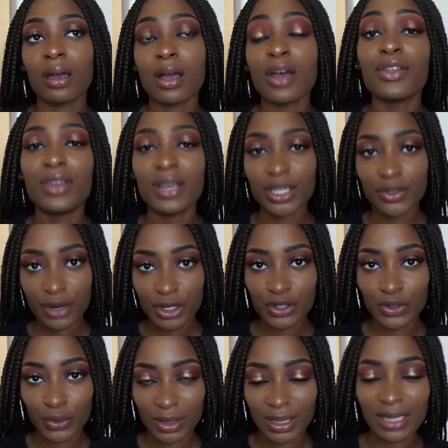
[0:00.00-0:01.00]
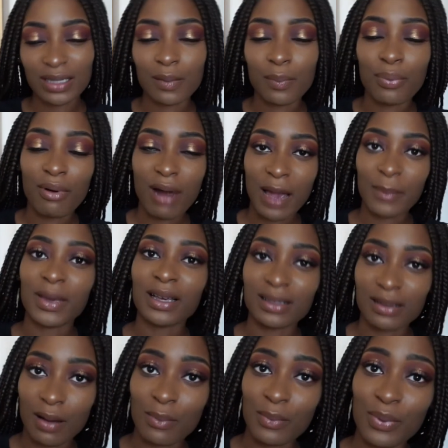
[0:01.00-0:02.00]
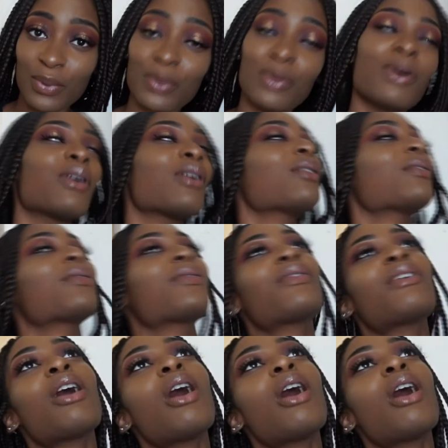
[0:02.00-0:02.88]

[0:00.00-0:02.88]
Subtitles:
This restaurant is a prime example of